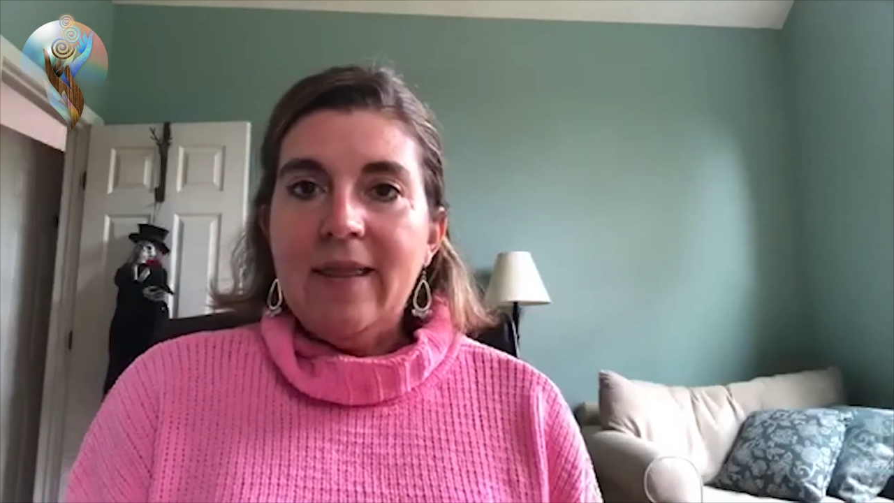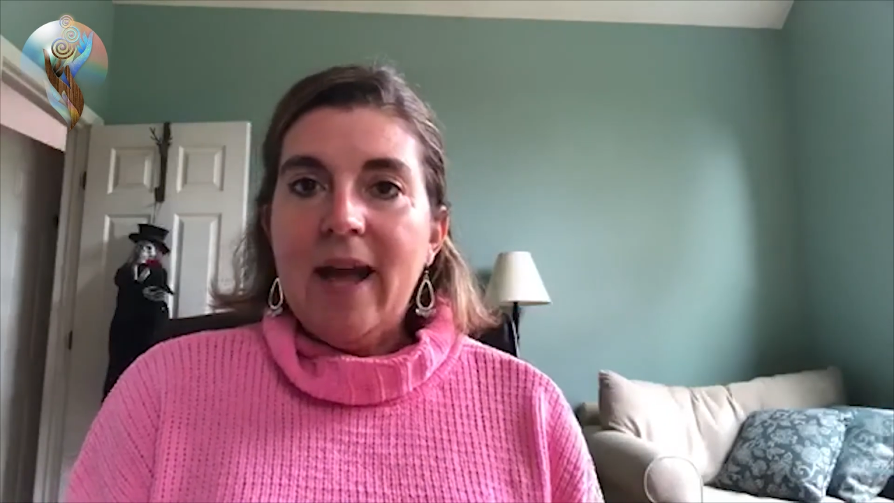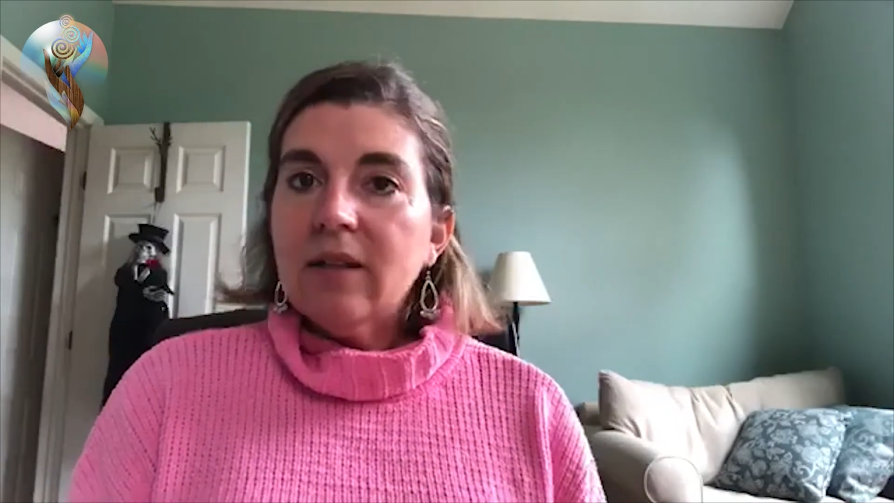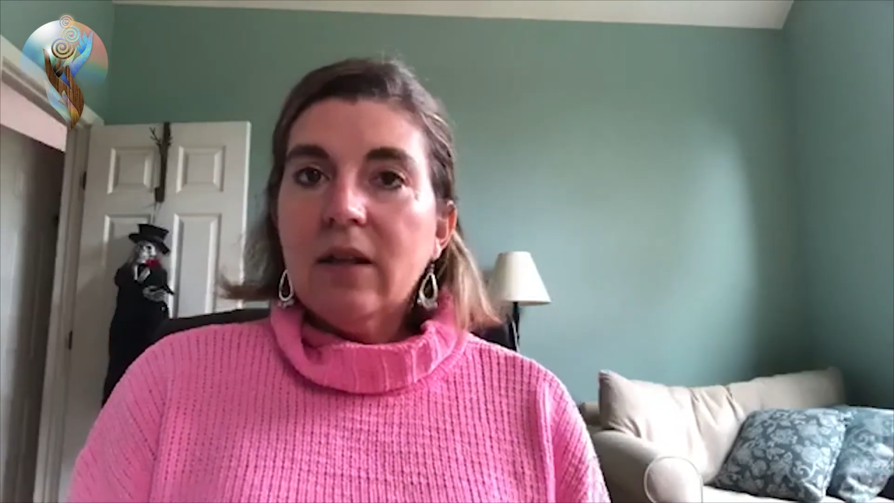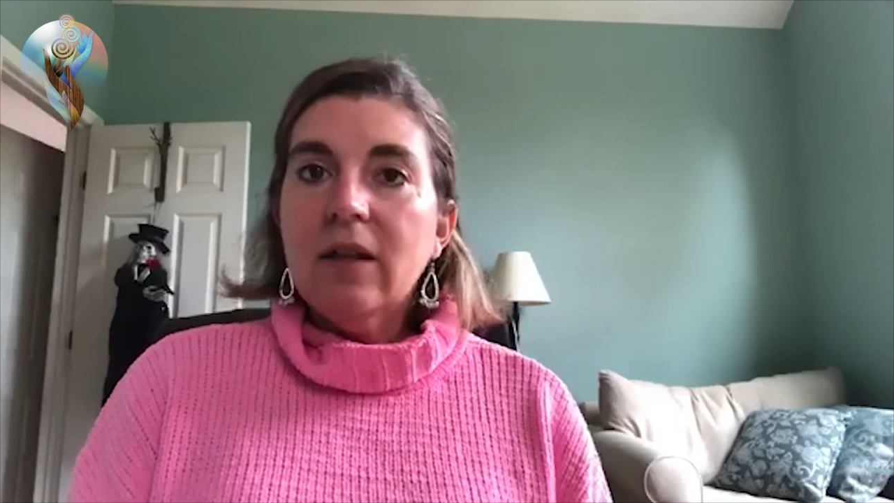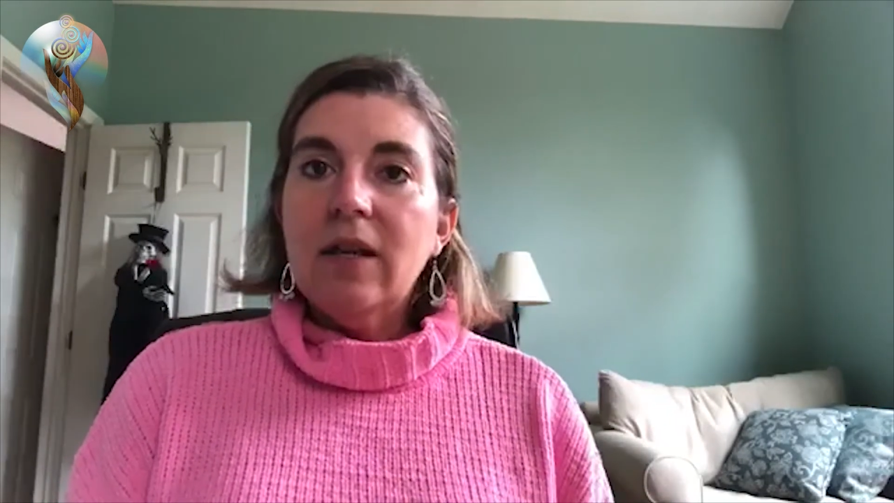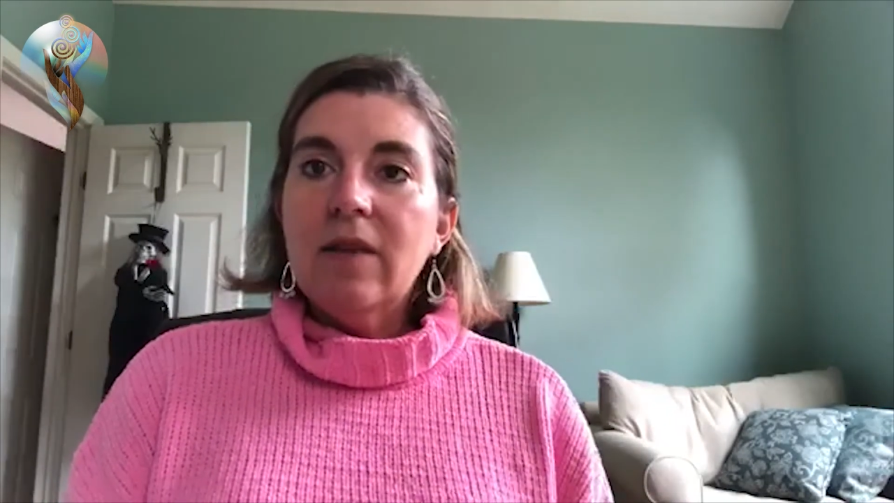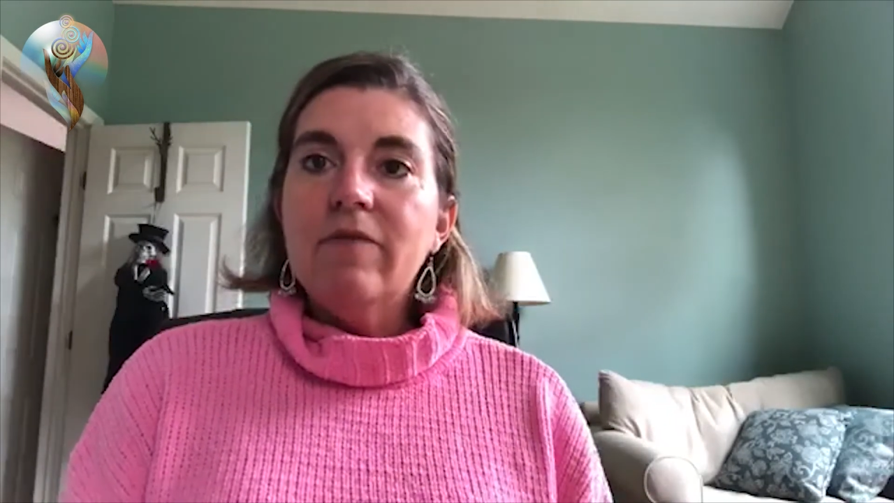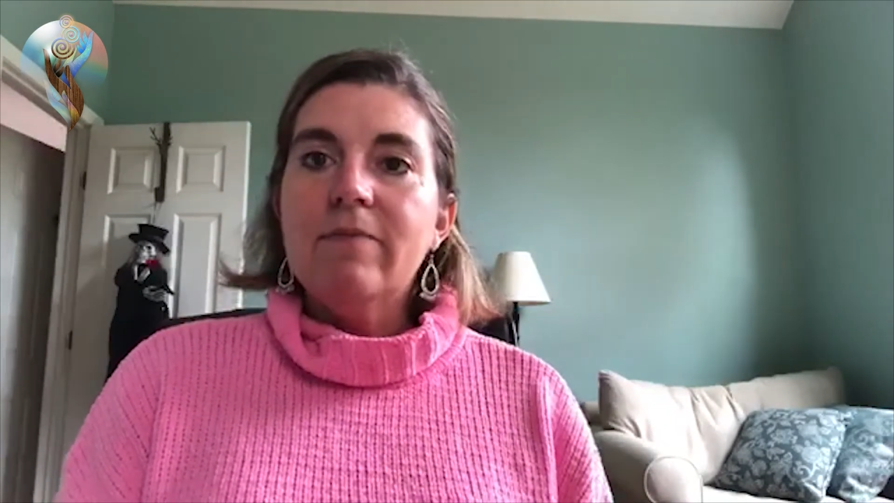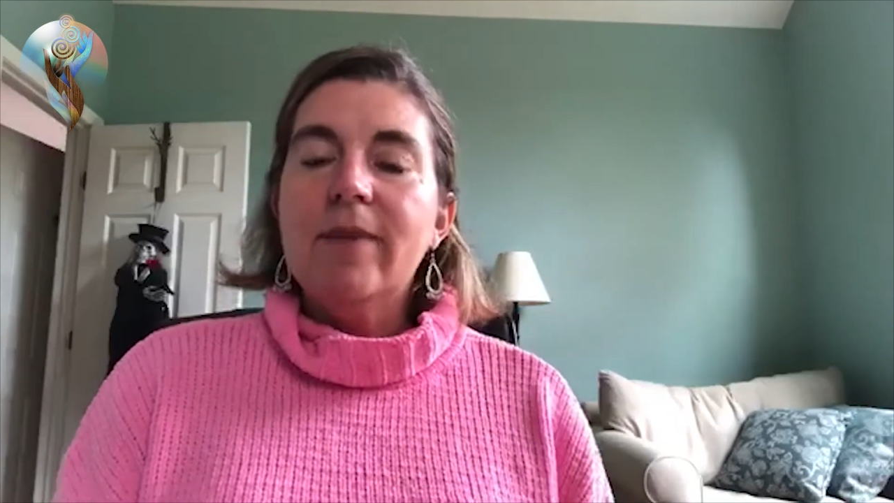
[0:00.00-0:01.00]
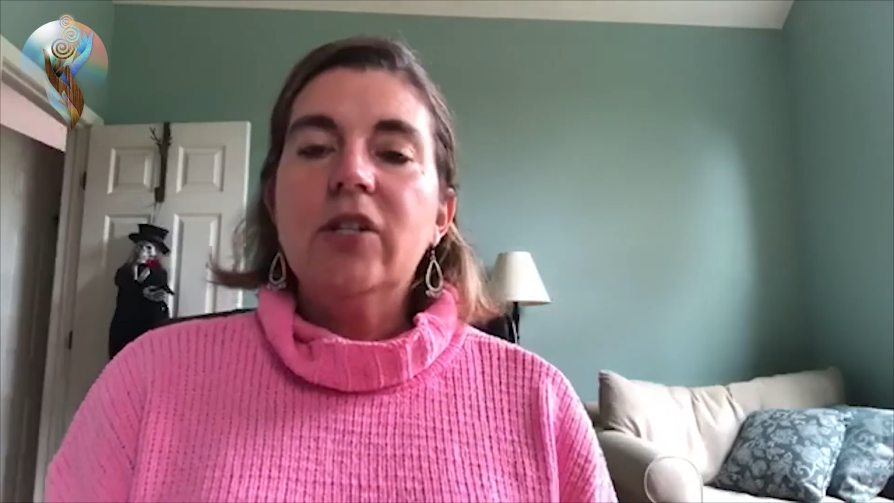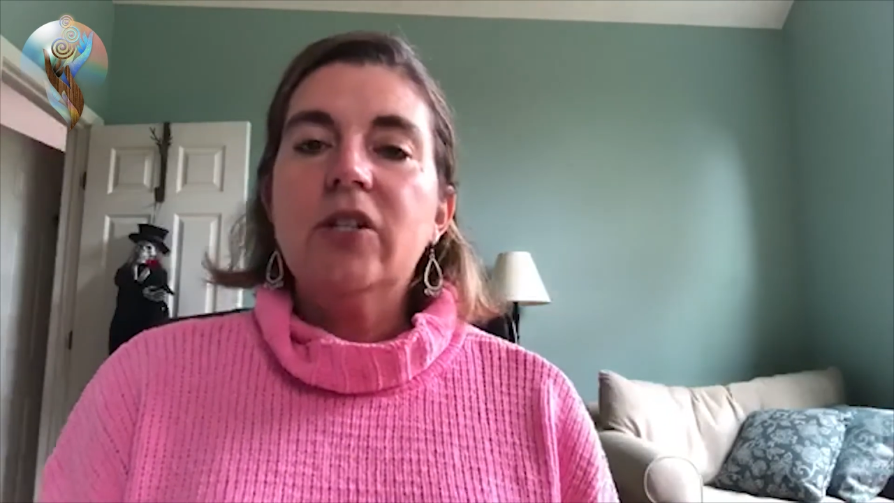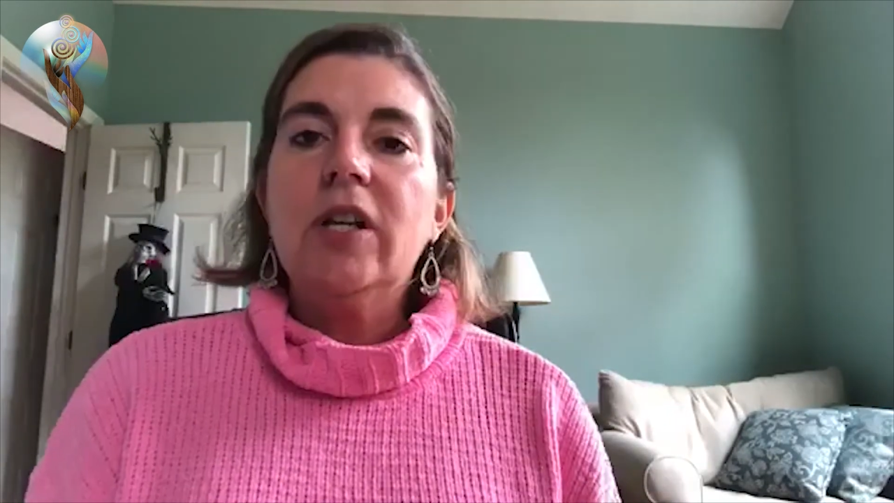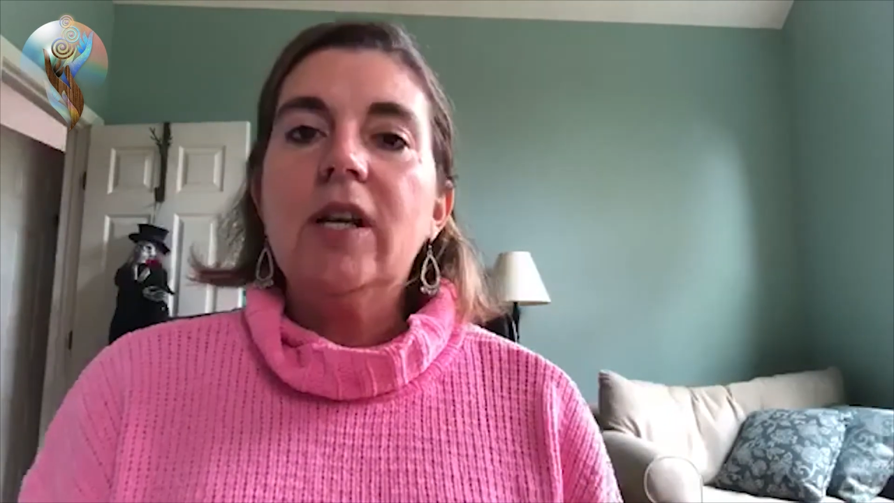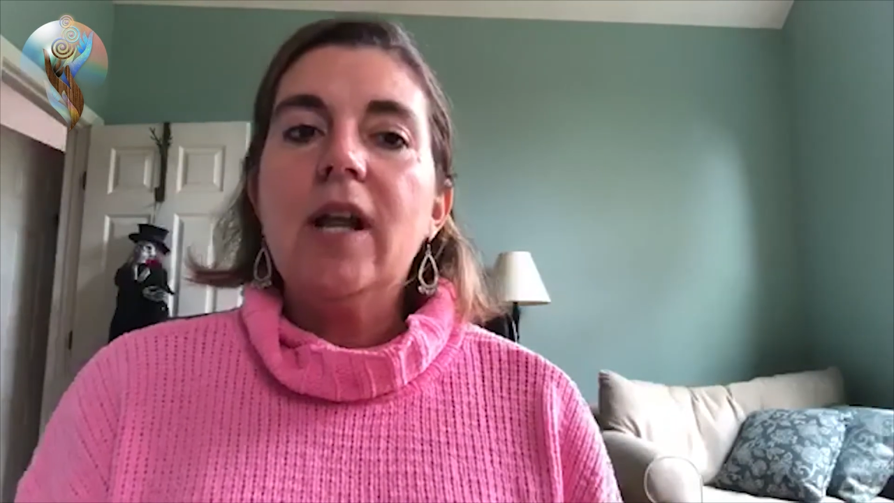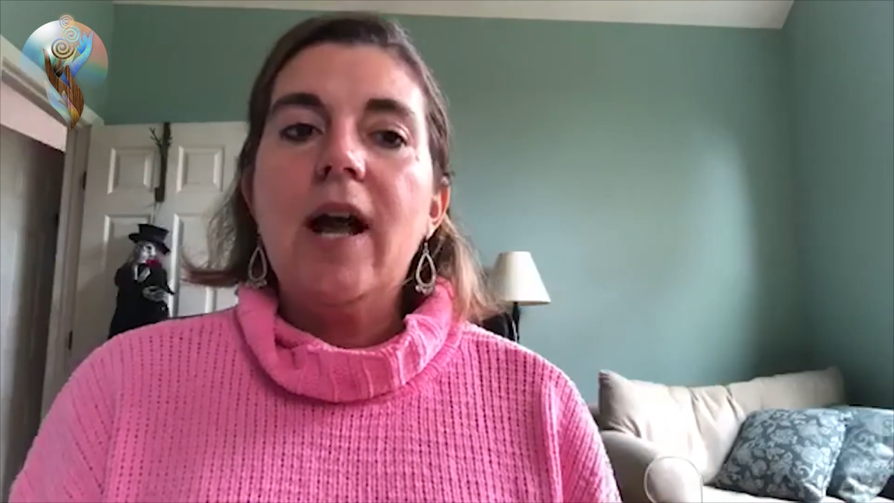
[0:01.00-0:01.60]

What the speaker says: That's all the information.